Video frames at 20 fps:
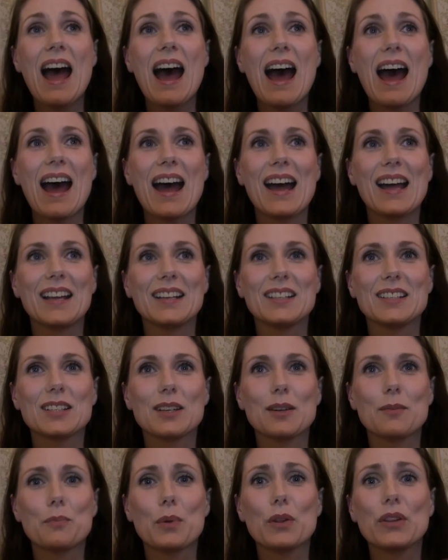And
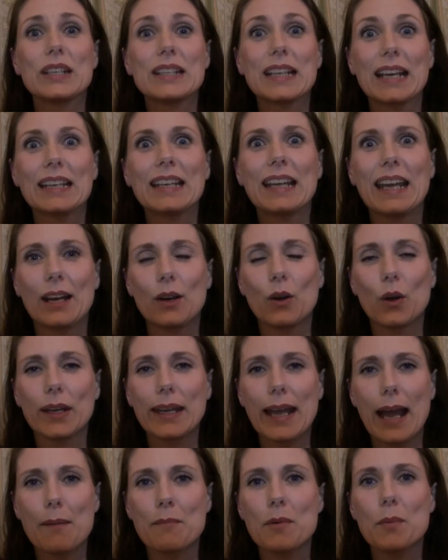But they didn't get it on
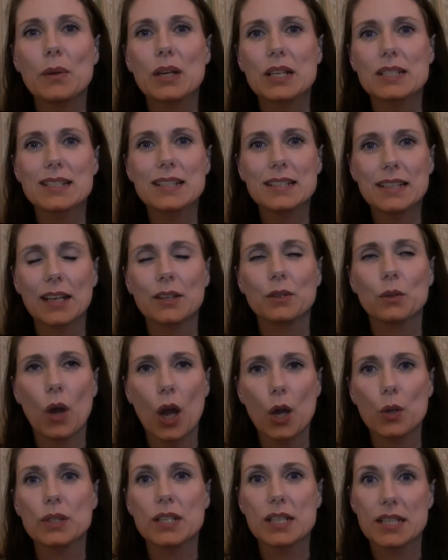camera because they didn't know
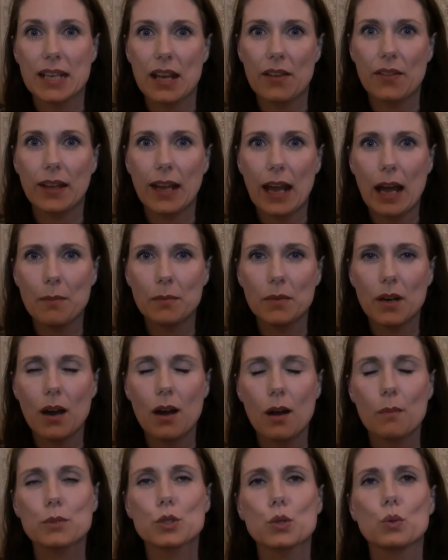how to set the camera
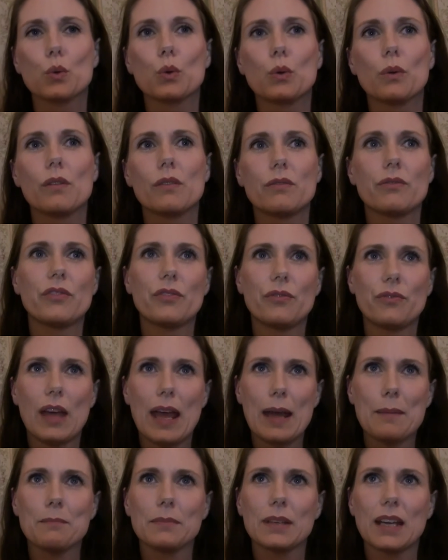up. So
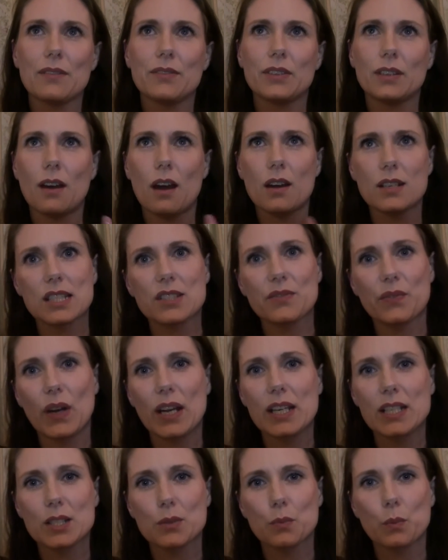them giving us
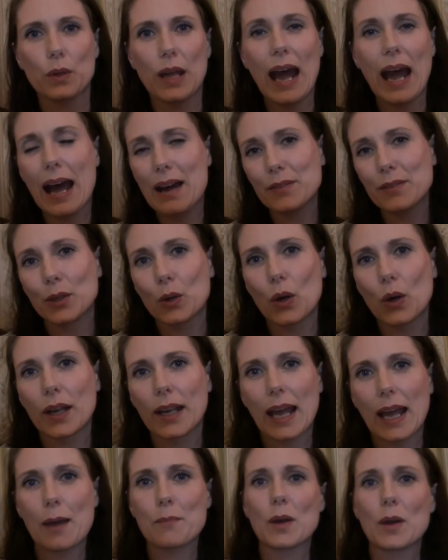frights, we haven't got on
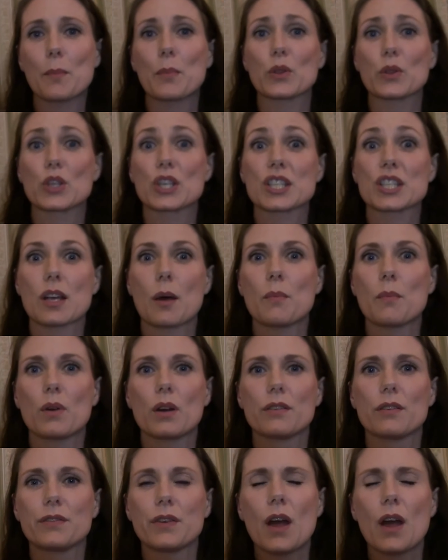camera, but there's some
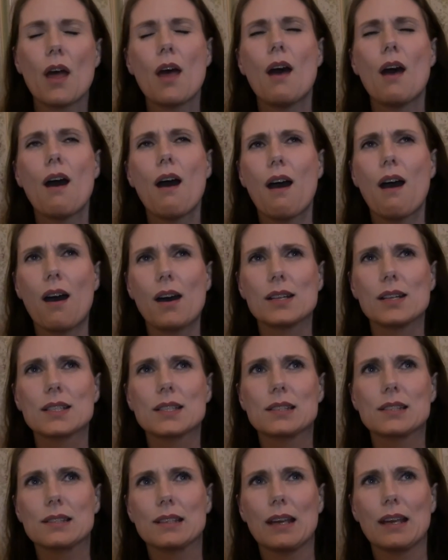of
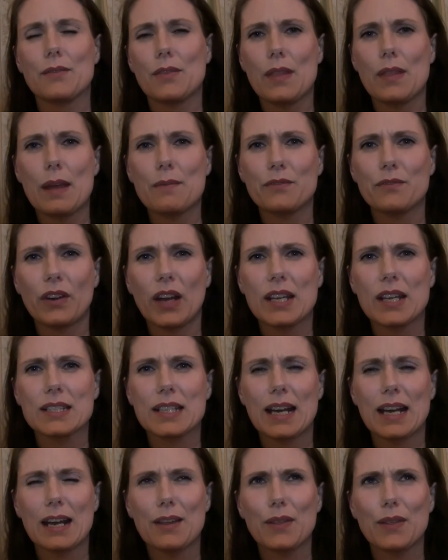us giving them frights
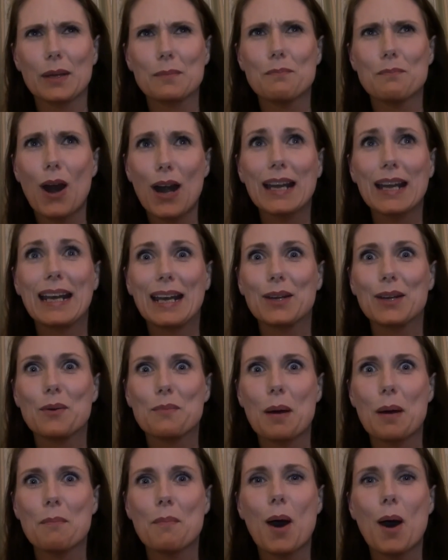and I think Mark and I got
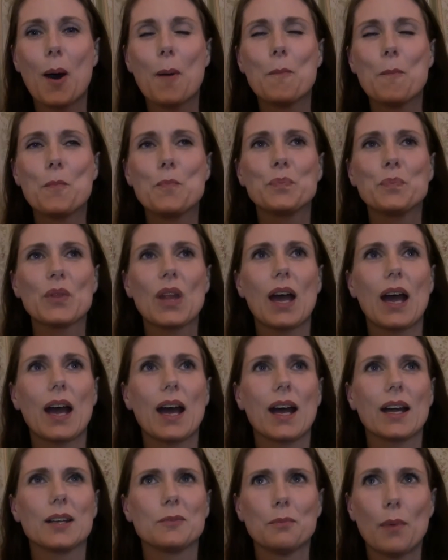my mum and